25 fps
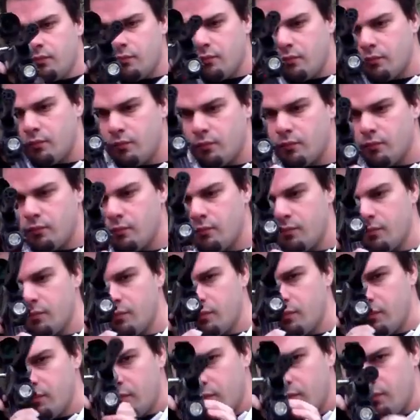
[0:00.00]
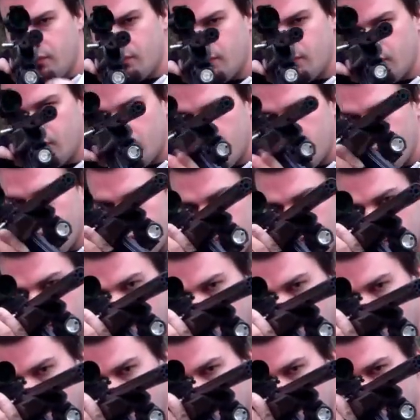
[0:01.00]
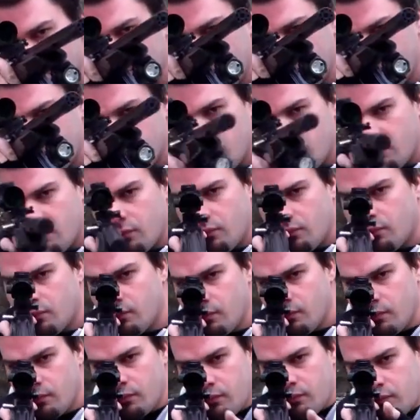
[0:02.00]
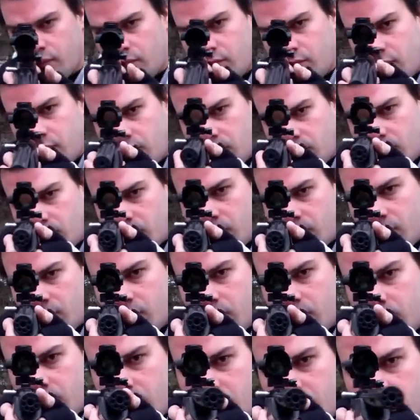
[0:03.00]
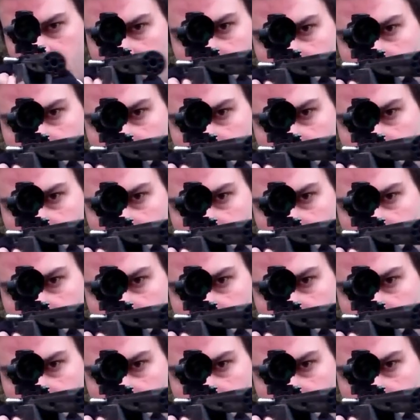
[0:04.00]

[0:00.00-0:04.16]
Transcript: an AK without pulling the gun completely away from your upper body.